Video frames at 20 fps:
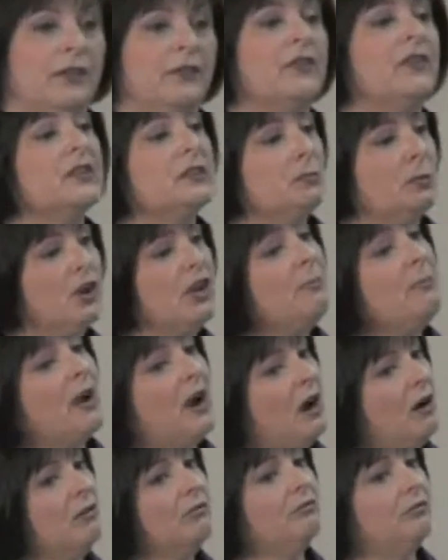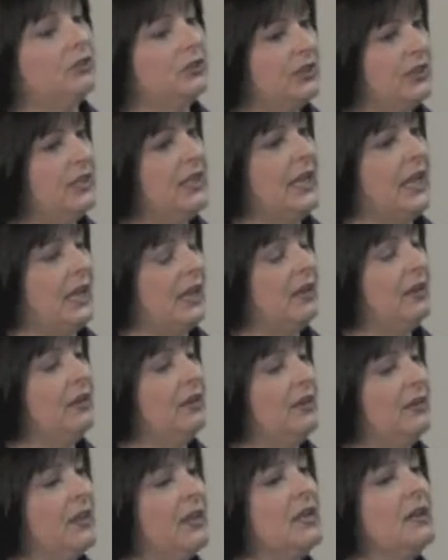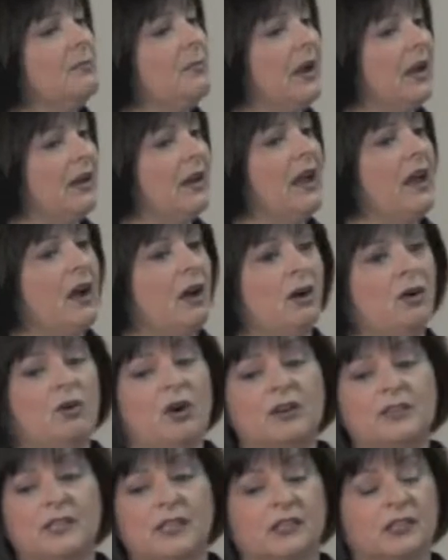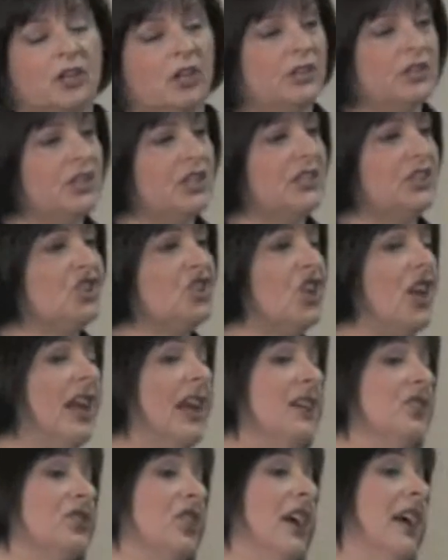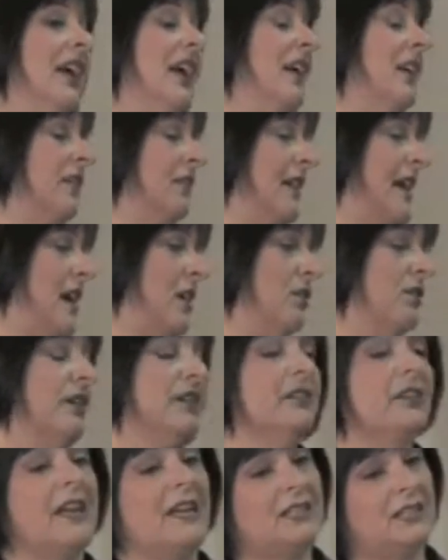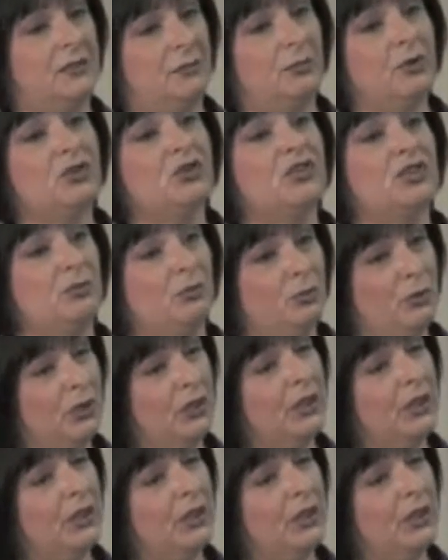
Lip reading: That's pretty powerful today. Think about how our technology has changed and allowed our customers to